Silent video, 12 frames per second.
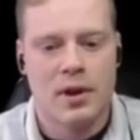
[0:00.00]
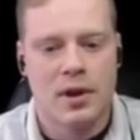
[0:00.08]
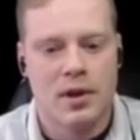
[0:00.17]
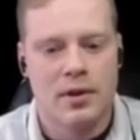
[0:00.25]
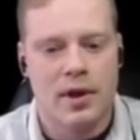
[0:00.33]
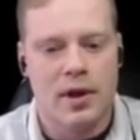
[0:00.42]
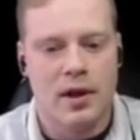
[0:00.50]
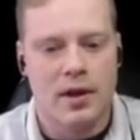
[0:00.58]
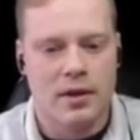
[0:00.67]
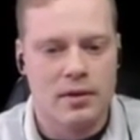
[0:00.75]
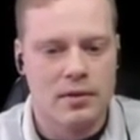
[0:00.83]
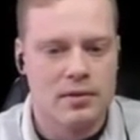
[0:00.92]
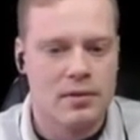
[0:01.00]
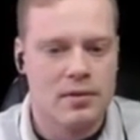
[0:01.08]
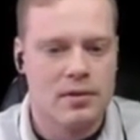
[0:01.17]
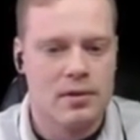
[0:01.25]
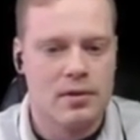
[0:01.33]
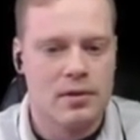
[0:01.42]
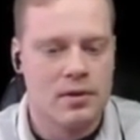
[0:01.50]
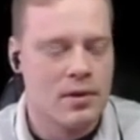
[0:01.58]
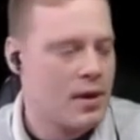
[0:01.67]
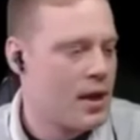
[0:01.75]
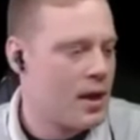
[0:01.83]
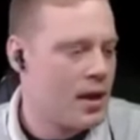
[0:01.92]
right here.
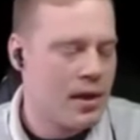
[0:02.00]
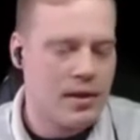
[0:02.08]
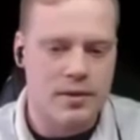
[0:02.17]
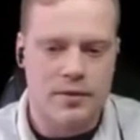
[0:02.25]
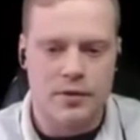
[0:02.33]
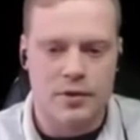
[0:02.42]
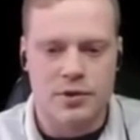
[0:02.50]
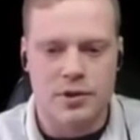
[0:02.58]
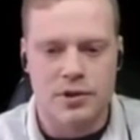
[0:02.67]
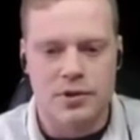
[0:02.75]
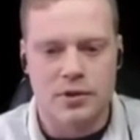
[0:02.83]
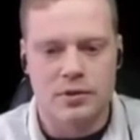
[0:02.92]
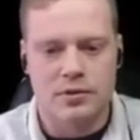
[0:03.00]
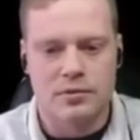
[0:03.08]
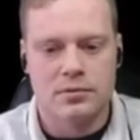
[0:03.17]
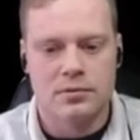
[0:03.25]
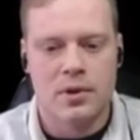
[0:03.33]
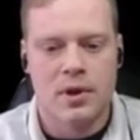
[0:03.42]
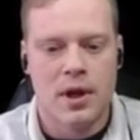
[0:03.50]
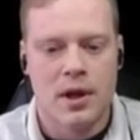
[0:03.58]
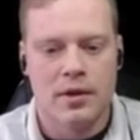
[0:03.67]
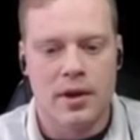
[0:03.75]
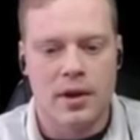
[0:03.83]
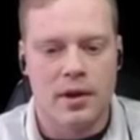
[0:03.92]
It's the first district.
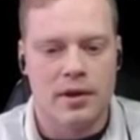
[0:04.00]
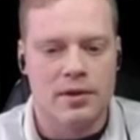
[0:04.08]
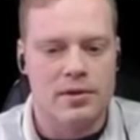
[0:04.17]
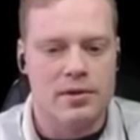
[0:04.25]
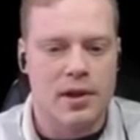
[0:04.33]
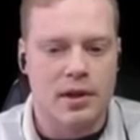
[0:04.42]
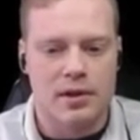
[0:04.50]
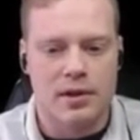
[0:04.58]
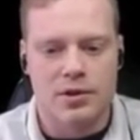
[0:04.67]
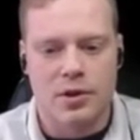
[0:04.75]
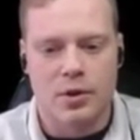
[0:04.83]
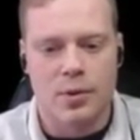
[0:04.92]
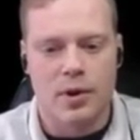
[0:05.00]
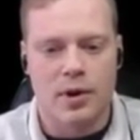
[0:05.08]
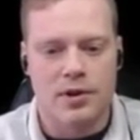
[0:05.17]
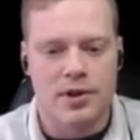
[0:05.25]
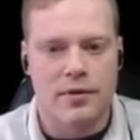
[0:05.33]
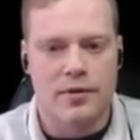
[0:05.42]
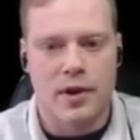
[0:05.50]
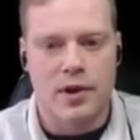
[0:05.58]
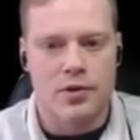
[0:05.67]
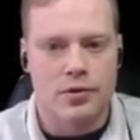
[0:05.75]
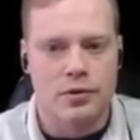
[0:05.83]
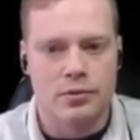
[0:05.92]
Right here is the second district where Jeff Van
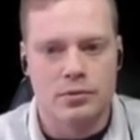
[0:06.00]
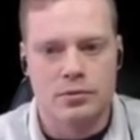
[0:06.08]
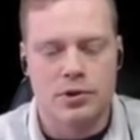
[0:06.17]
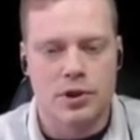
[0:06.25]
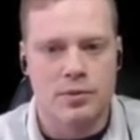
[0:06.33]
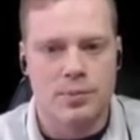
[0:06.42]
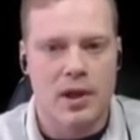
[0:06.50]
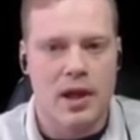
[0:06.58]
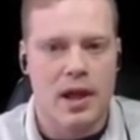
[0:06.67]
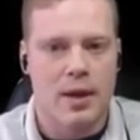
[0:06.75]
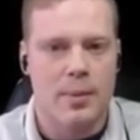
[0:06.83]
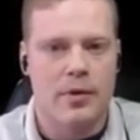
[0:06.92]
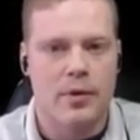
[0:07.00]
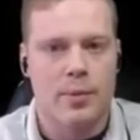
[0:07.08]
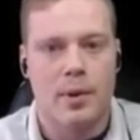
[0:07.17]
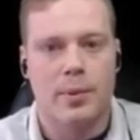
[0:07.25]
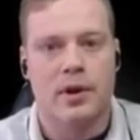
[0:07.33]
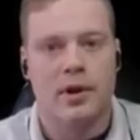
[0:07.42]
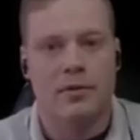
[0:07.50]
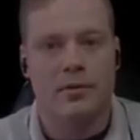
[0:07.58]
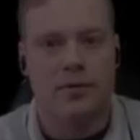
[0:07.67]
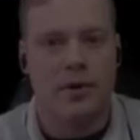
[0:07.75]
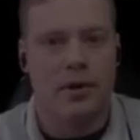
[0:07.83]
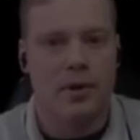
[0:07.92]
Drew just became a Republican
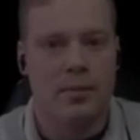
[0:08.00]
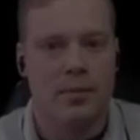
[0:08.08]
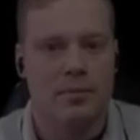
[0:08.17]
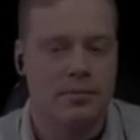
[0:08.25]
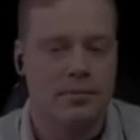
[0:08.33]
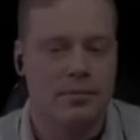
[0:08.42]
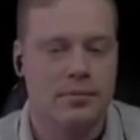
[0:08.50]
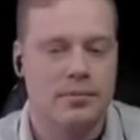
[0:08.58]
from becoming.